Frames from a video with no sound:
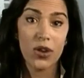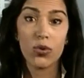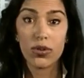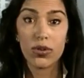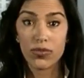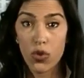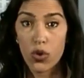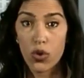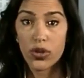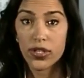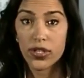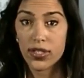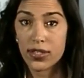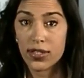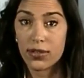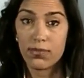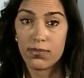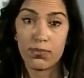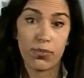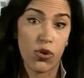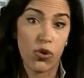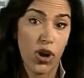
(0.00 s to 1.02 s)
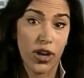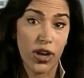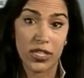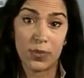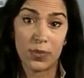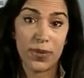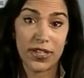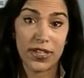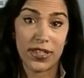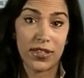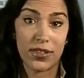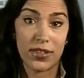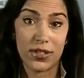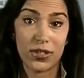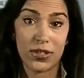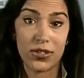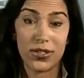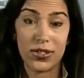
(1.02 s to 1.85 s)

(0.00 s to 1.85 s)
Well, of course, the prospect that this